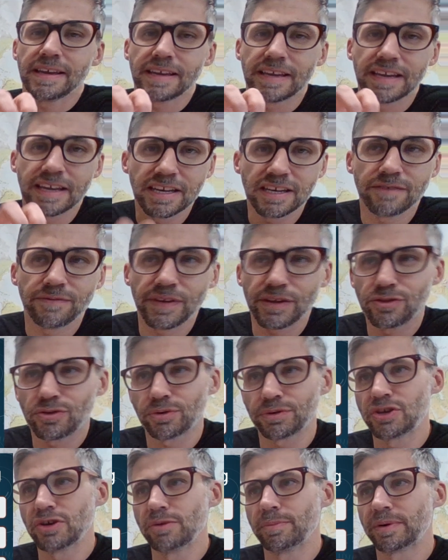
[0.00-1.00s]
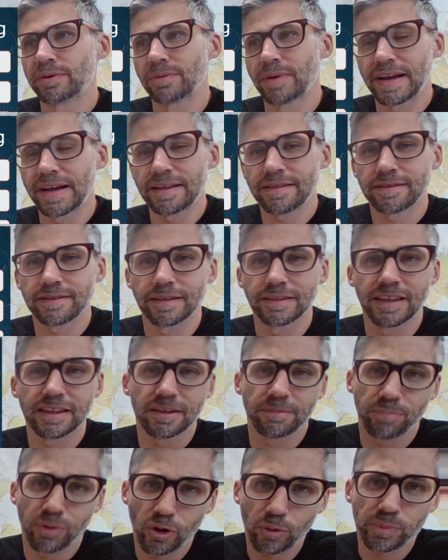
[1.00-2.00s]
individual human rights, and that
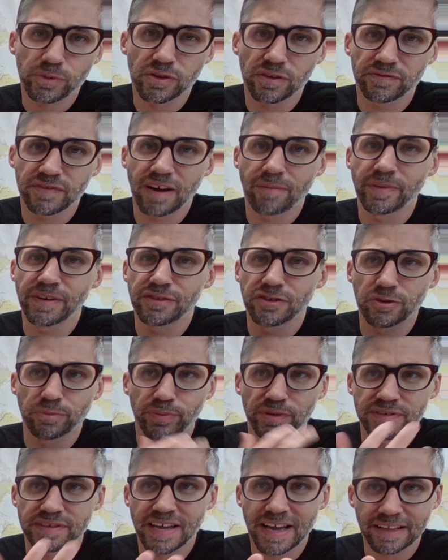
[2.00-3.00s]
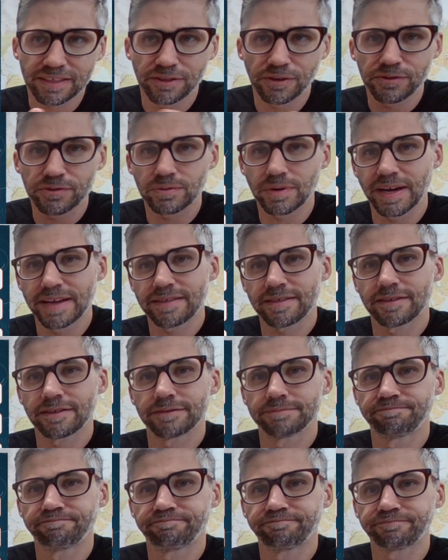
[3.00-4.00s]
the purpose of government is to protect those rights.